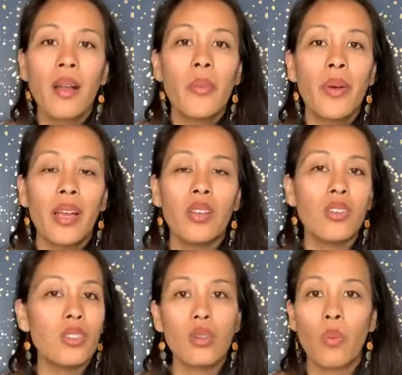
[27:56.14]
but you
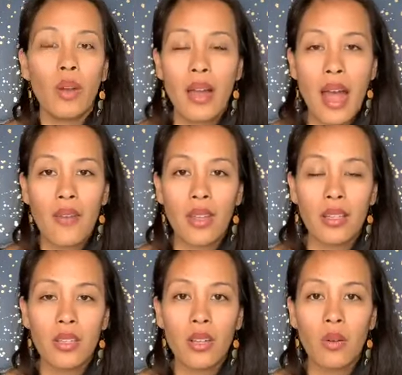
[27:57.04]
just don't want to have that
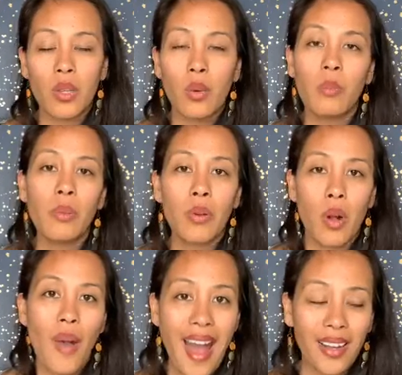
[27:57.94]
to start with. You want to be
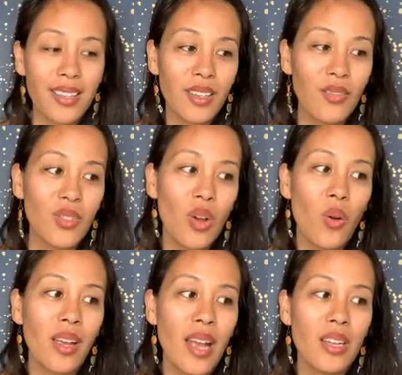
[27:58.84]
proactive. So
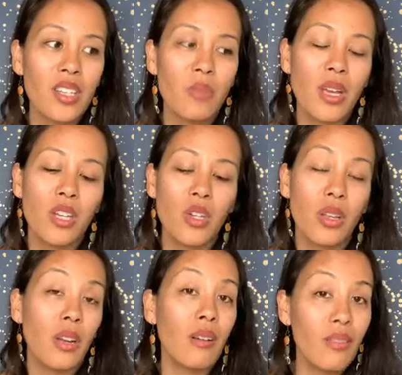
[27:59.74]
again, just making sure
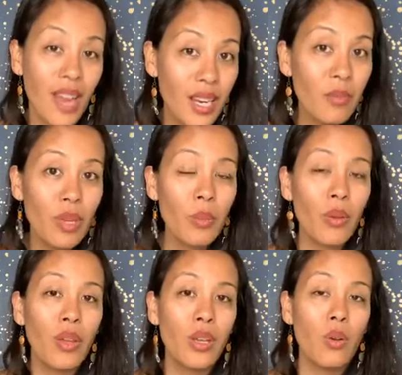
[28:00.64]
that you're inviting
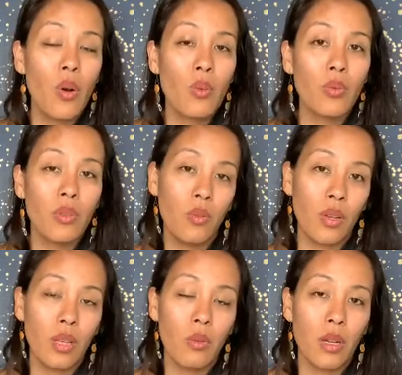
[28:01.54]
people that you
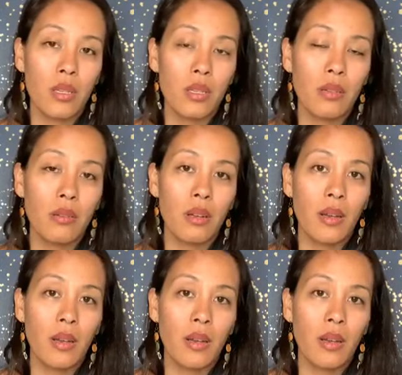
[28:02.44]
really want to